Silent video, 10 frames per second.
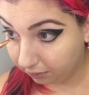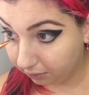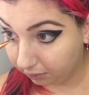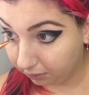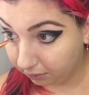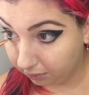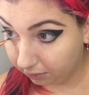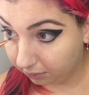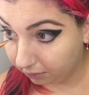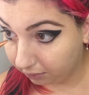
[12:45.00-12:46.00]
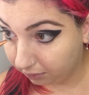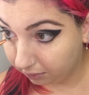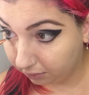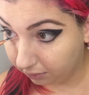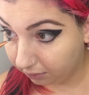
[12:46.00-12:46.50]

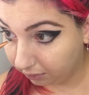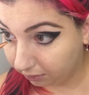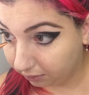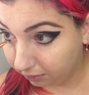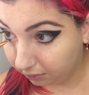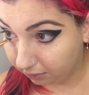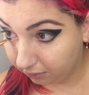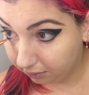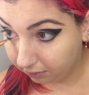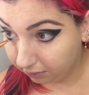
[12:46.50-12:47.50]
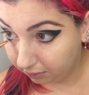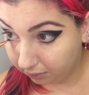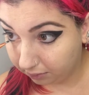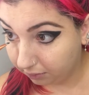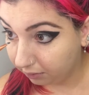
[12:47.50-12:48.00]

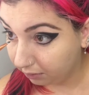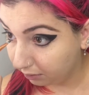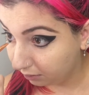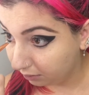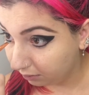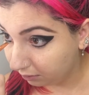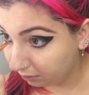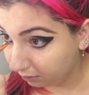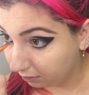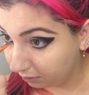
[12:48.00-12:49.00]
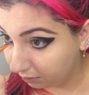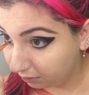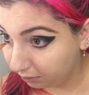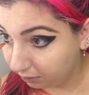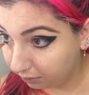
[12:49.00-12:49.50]

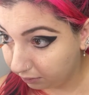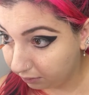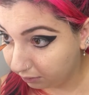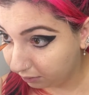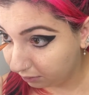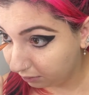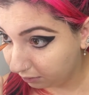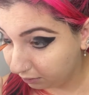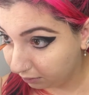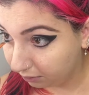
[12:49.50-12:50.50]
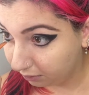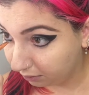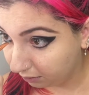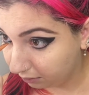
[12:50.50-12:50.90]
Nobody speaks.